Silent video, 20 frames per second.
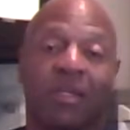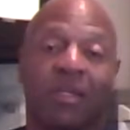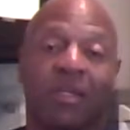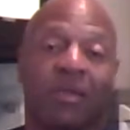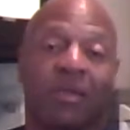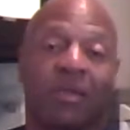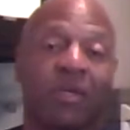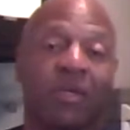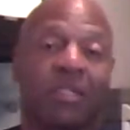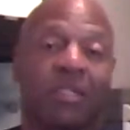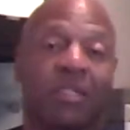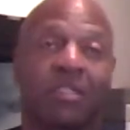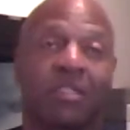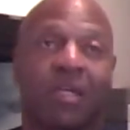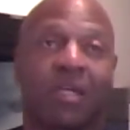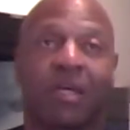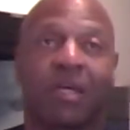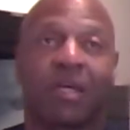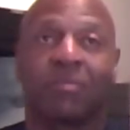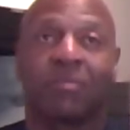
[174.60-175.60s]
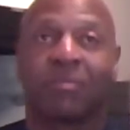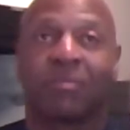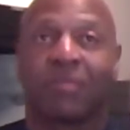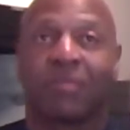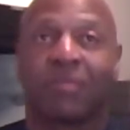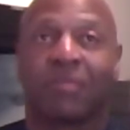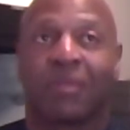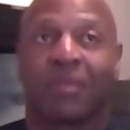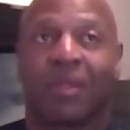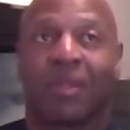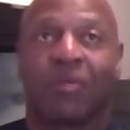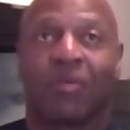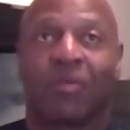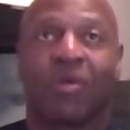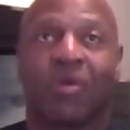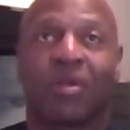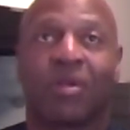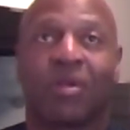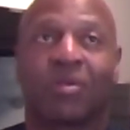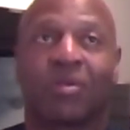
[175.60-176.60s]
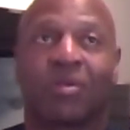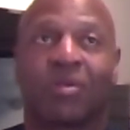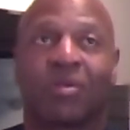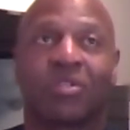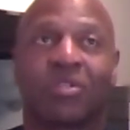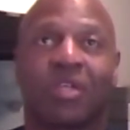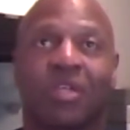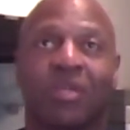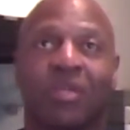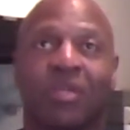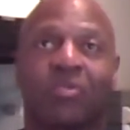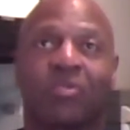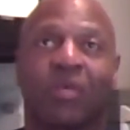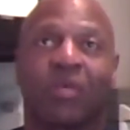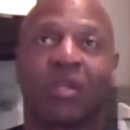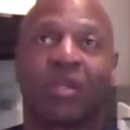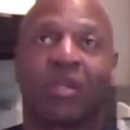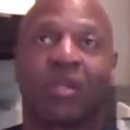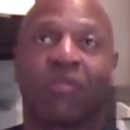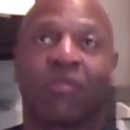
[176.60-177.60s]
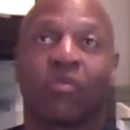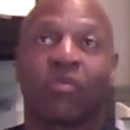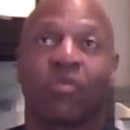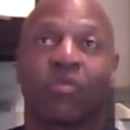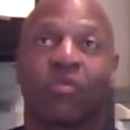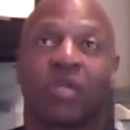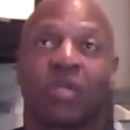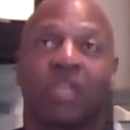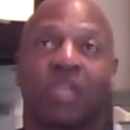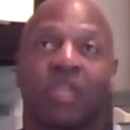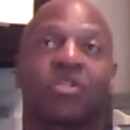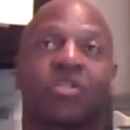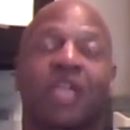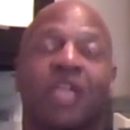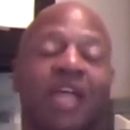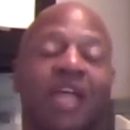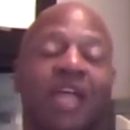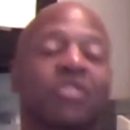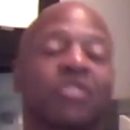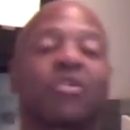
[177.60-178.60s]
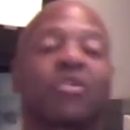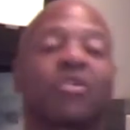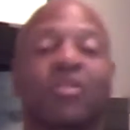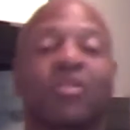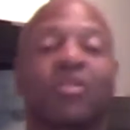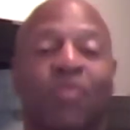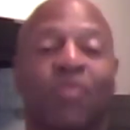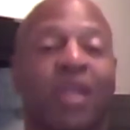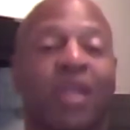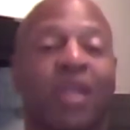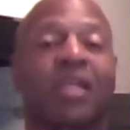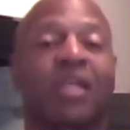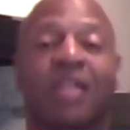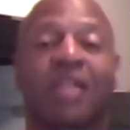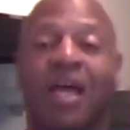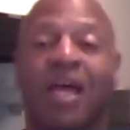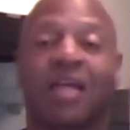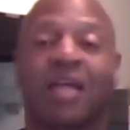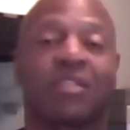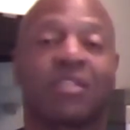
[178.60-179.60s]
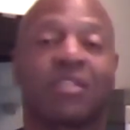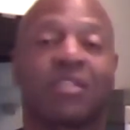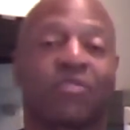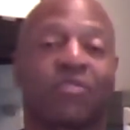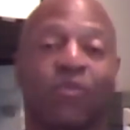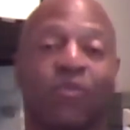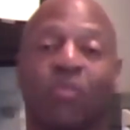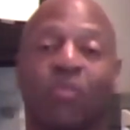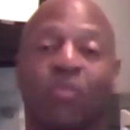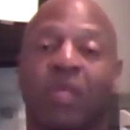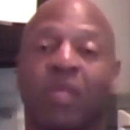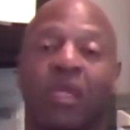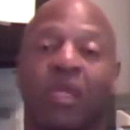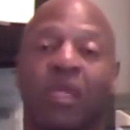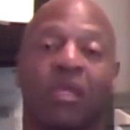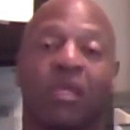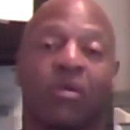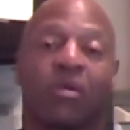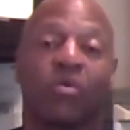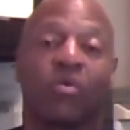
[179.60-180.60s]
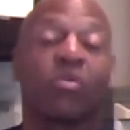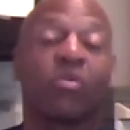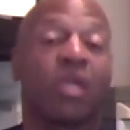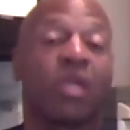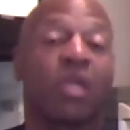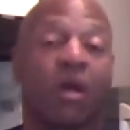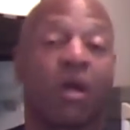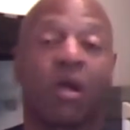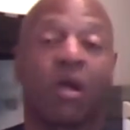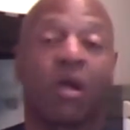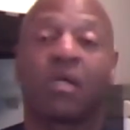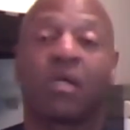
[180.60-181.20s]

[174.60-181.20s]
It's one of those things where they were internationally recognized for being who they are.